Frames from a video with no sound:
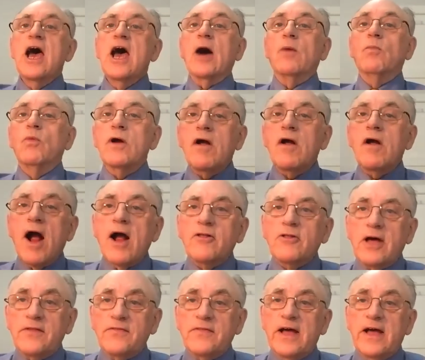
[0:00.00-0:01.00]
And where are
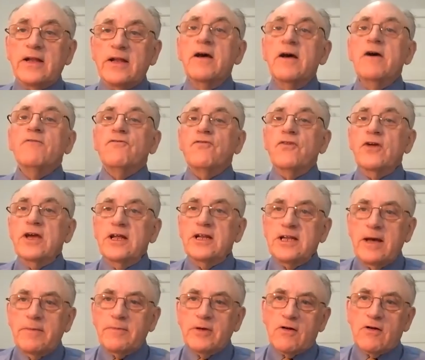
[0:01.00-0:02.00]
and then free and
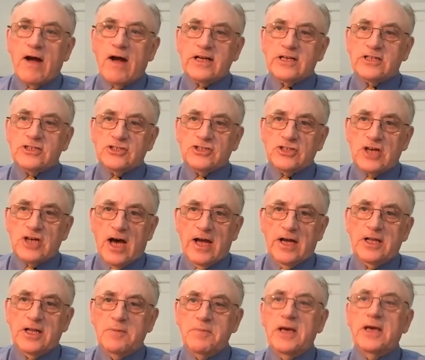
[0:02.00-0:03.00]
democratic
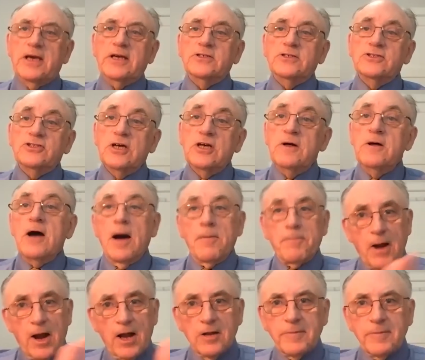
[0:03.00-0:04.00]
society means a
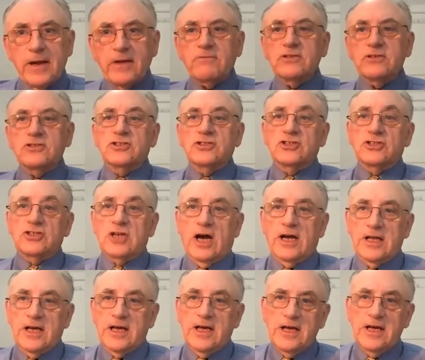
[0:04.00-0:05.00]
parliamentary
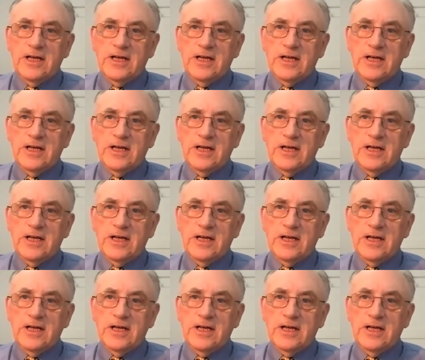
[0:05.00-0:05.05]
society.